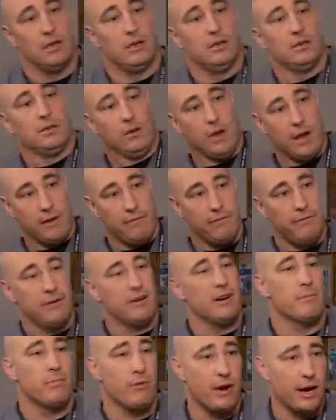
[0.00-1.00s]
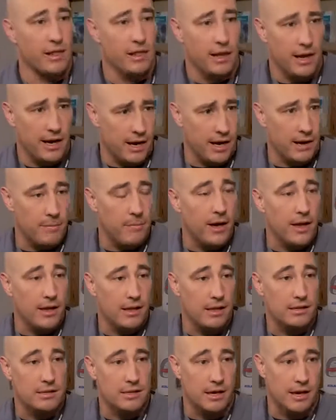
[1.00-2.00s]
So I have a very bright light, I
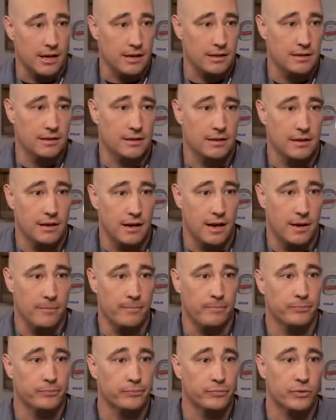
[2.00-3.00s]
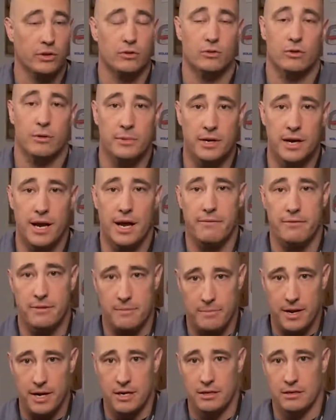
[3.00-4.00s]
apologize. So I'm going to have the
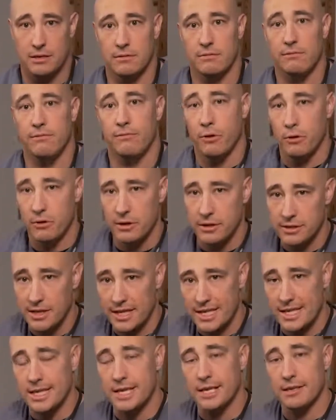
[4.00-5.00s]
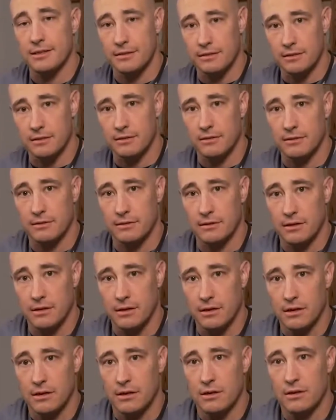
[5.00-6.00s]
patient focus at distance
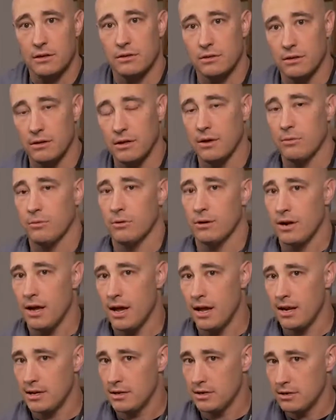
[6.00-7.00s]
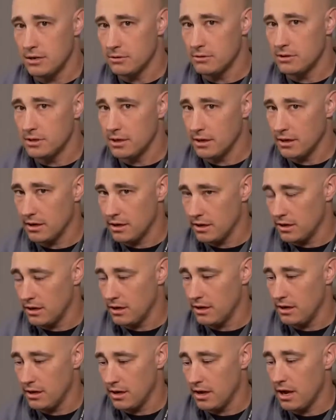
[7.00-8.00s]
so that we're not inducing
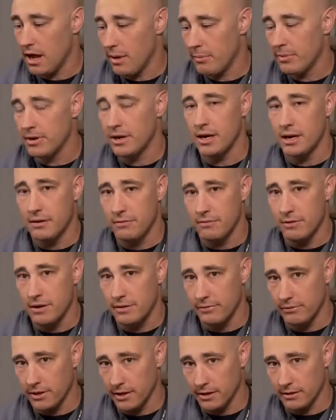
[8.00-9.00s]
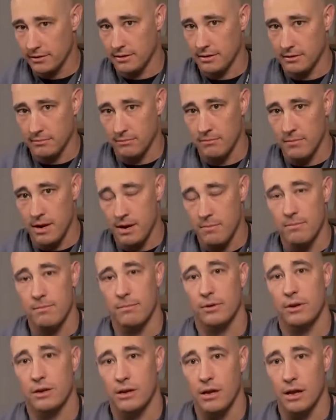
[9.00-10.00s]
an accommodative reflex and
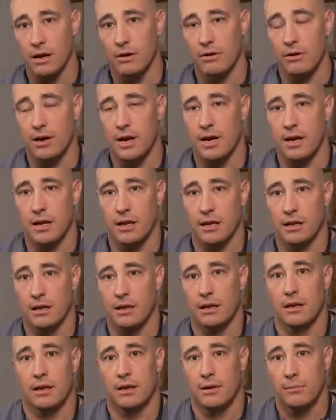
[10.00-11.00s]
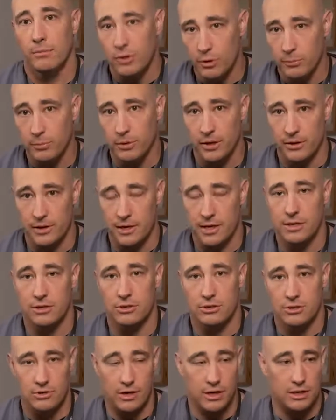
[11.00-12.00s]
creating pupillary
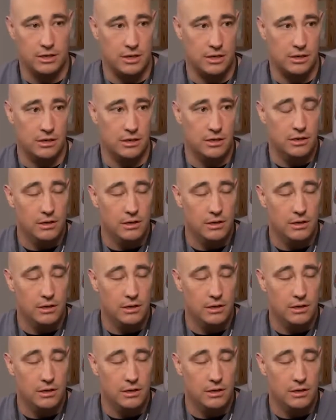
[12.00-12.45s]
constriction.